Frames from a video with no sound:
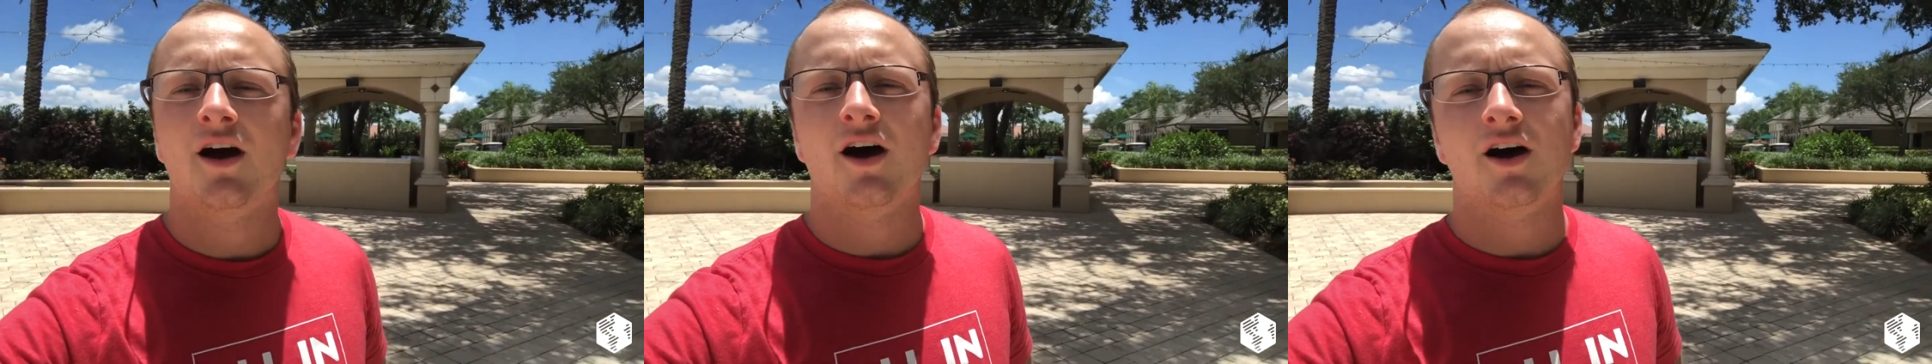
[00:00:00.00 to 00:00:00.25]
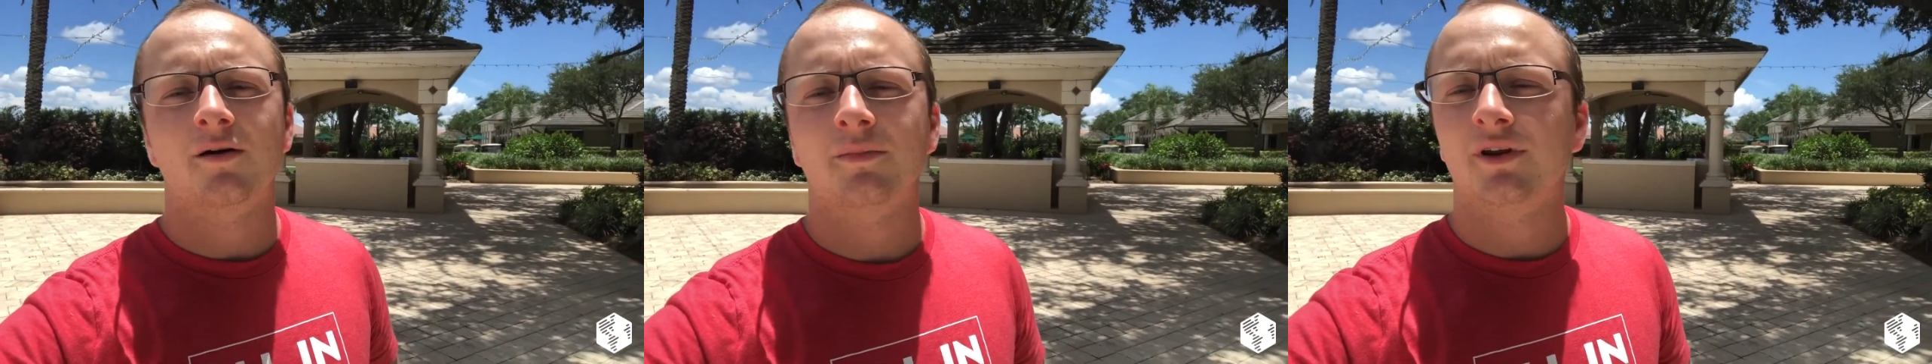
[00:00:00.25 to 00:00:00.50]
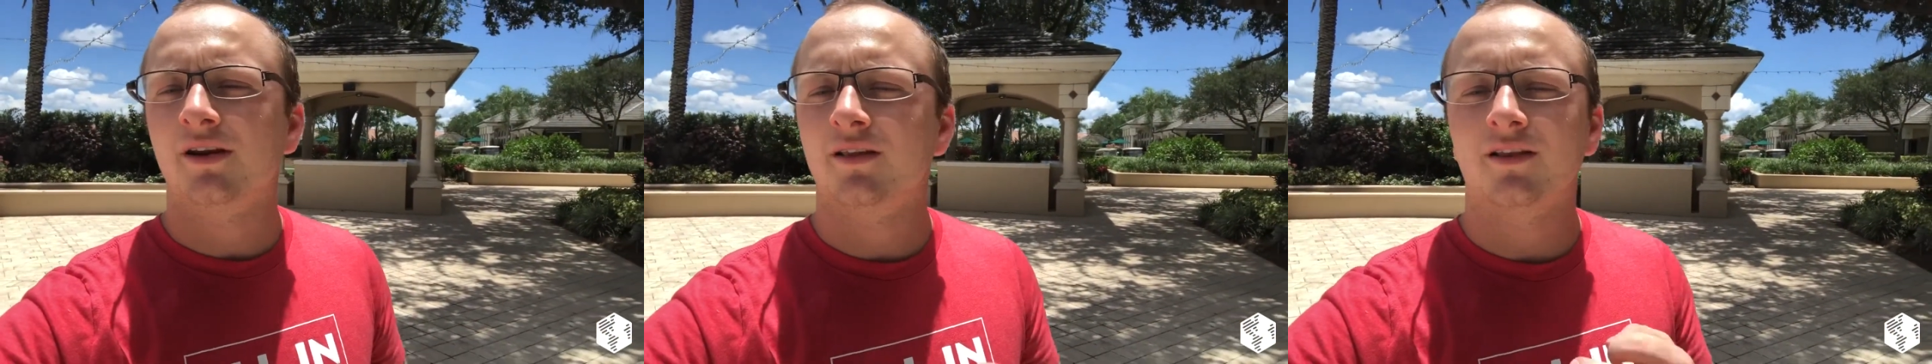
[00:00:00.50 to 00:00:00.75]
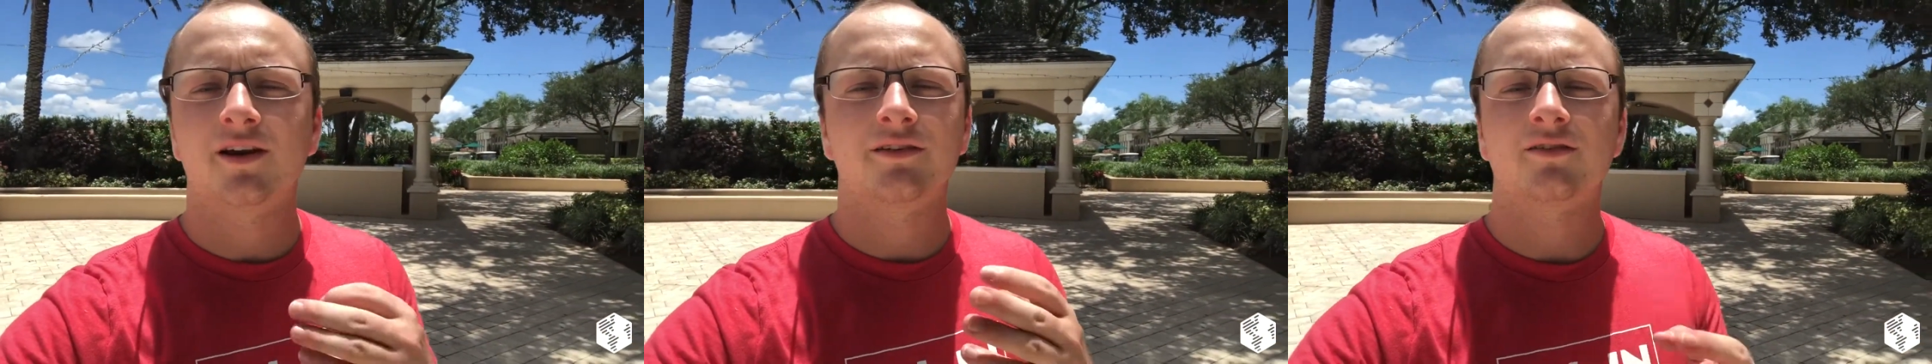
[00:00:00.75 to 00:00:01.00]

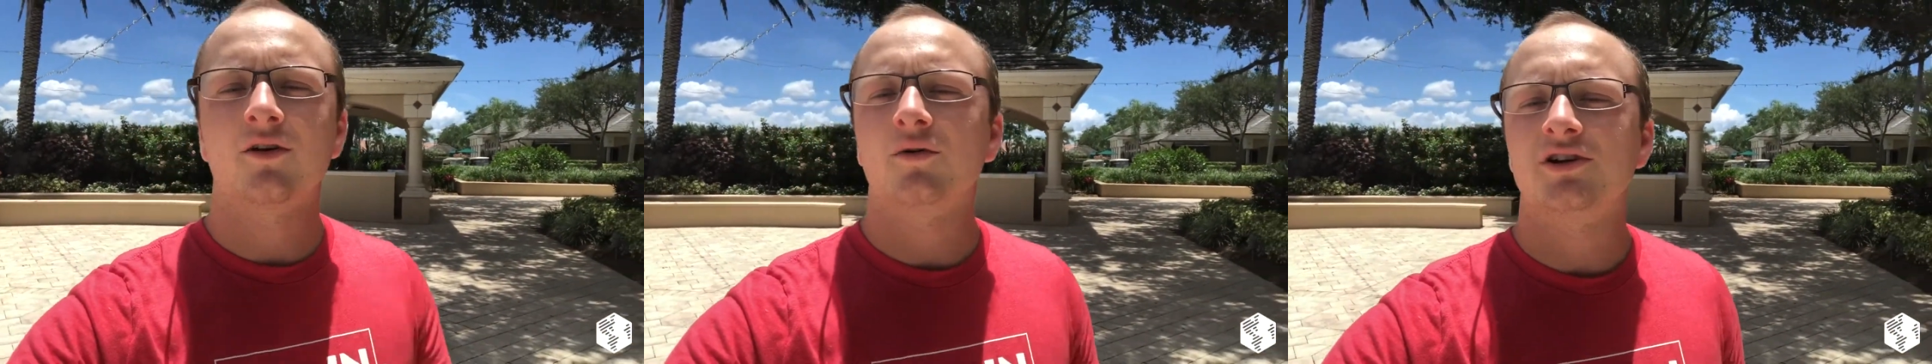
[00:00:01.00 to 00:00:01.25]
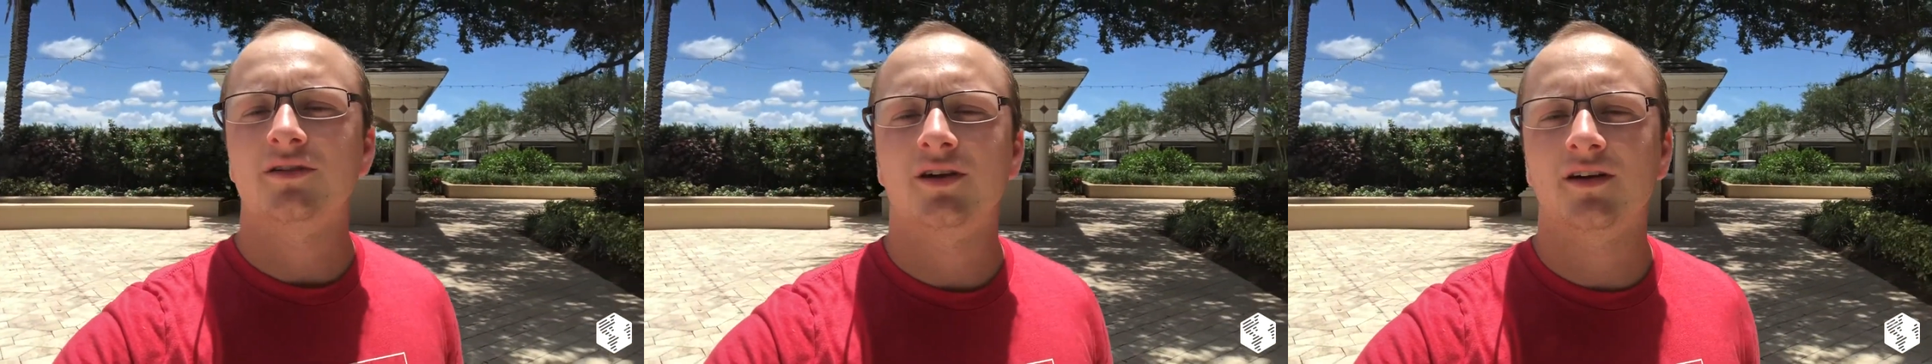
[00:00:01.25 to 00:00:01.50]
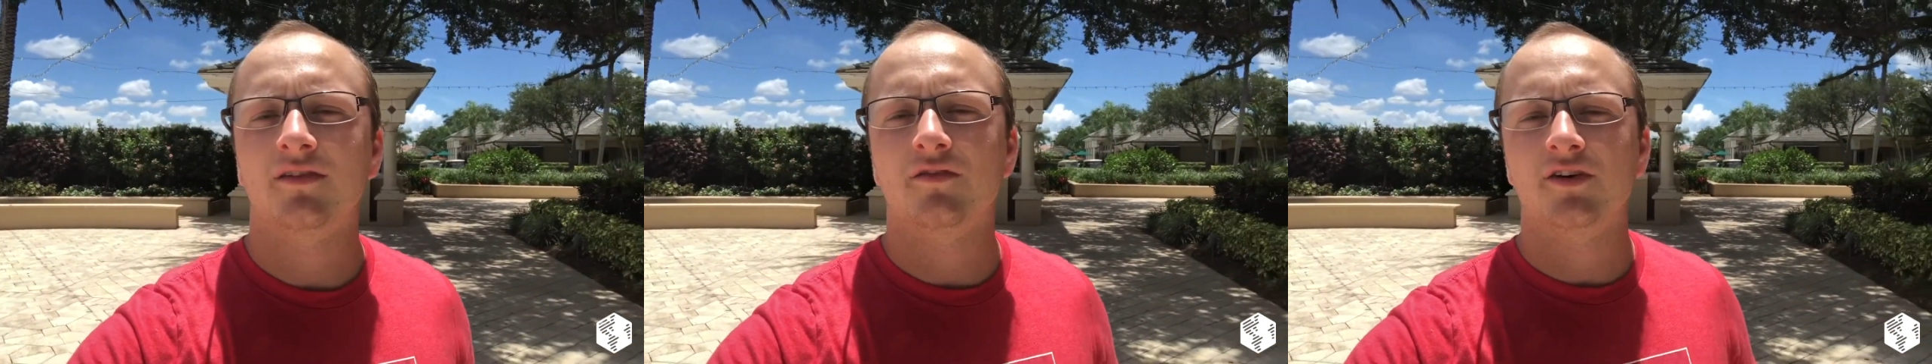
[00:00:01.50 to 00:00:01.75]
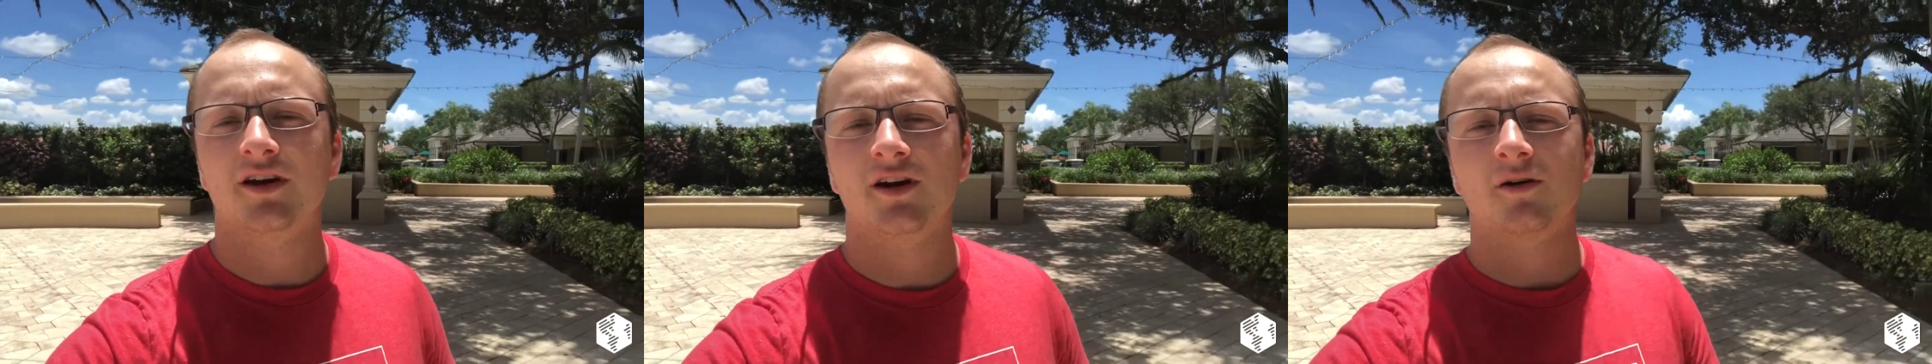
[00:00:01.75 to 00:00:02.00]
And let us know what you think of the
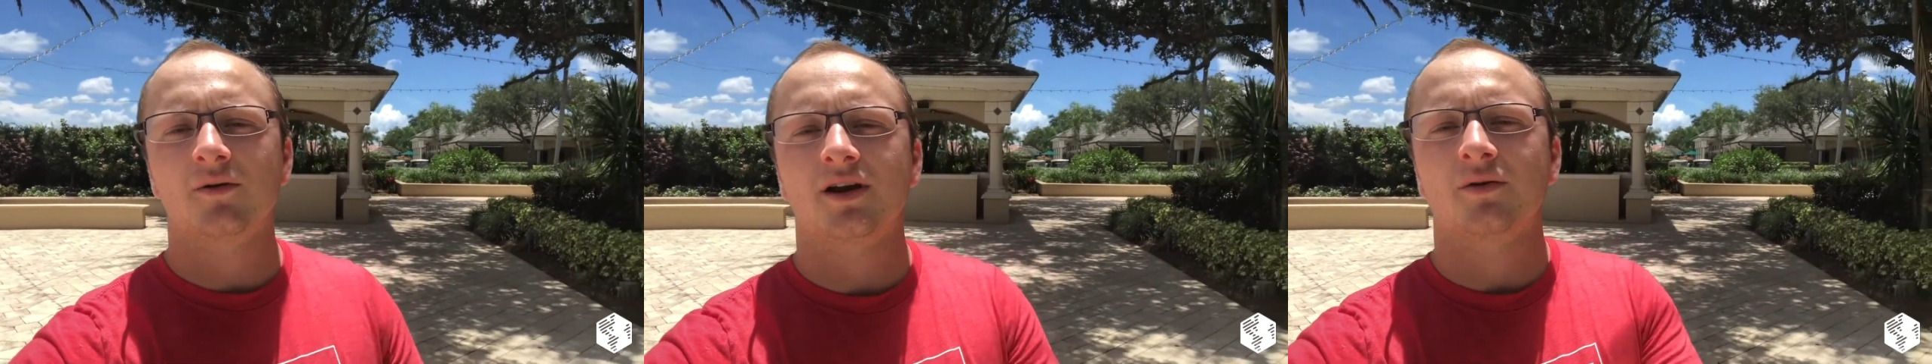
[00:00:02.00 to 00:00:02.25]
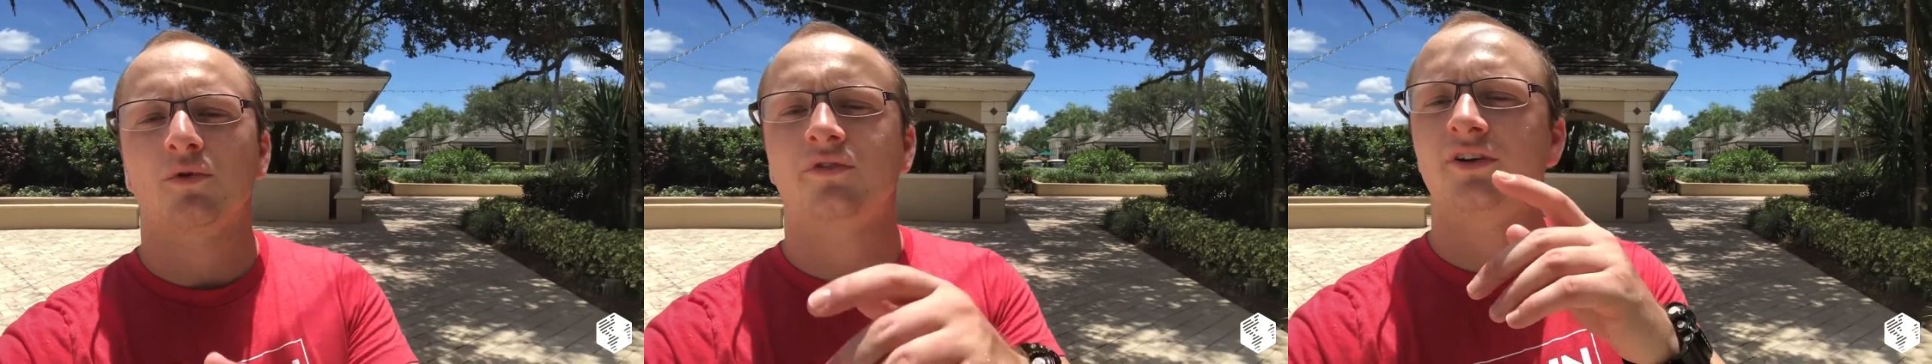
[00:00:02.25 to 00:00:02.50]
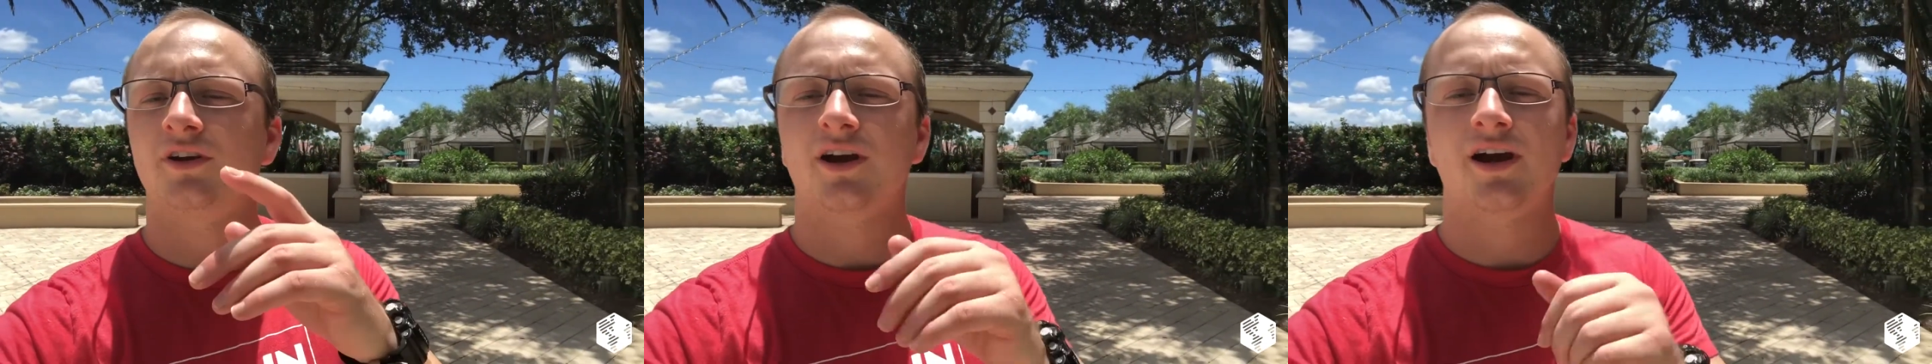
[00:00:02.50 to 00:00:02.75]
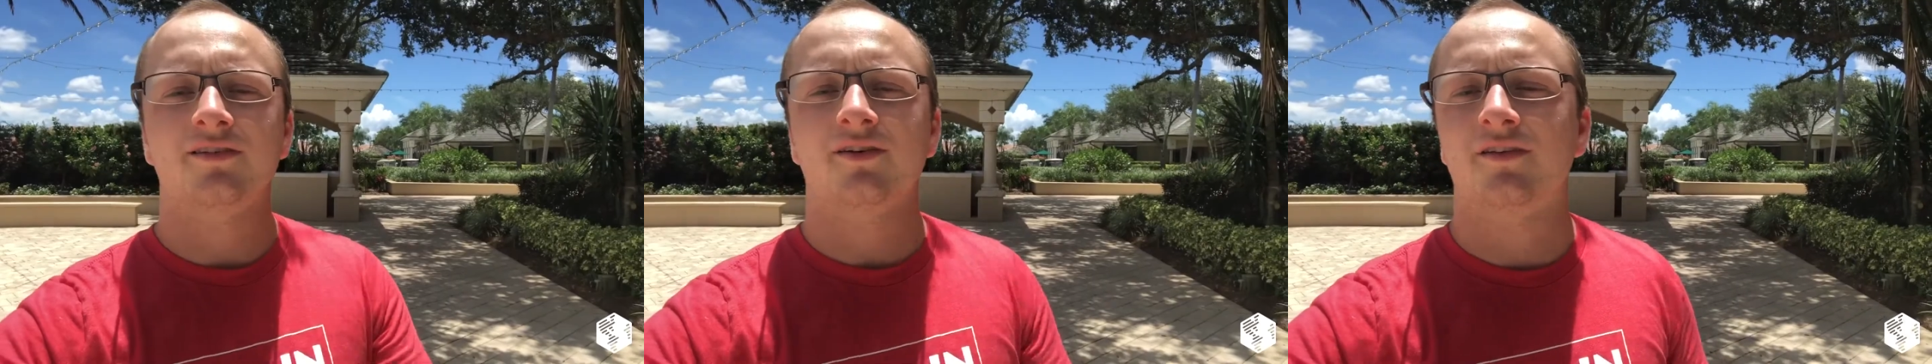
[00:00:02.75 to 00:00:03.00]
video, and we'll see you
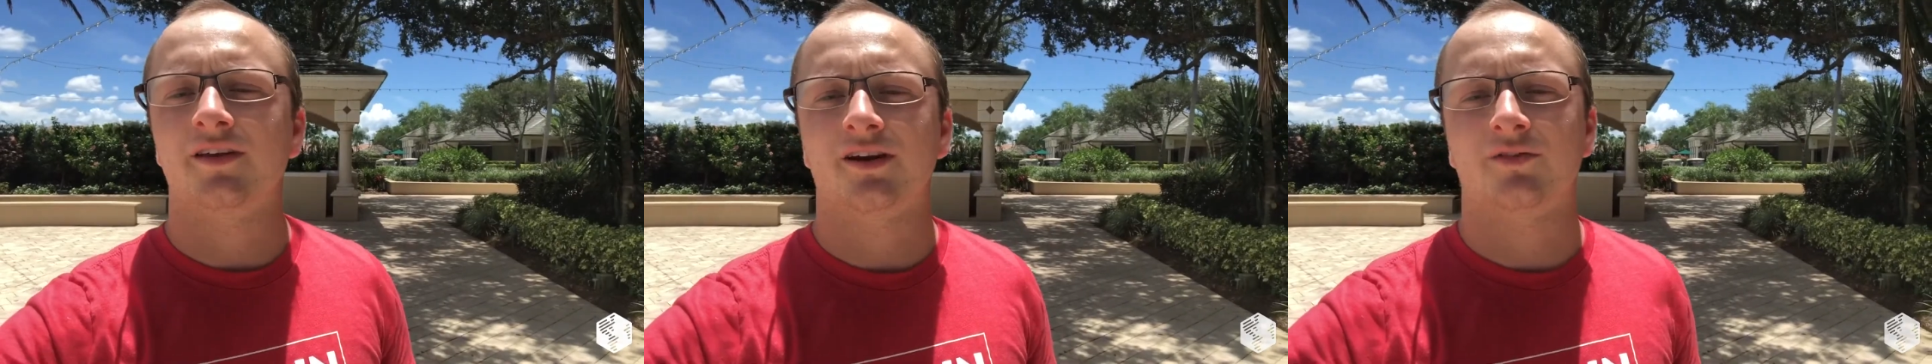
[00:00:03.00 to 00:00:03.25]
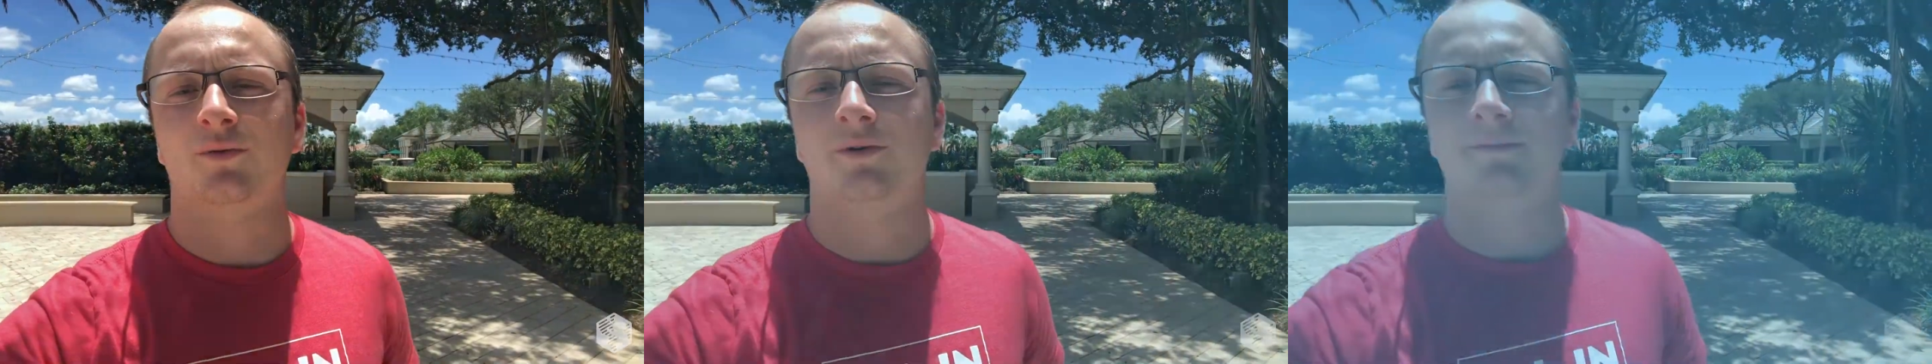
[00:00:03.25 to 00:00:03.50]
guys on the next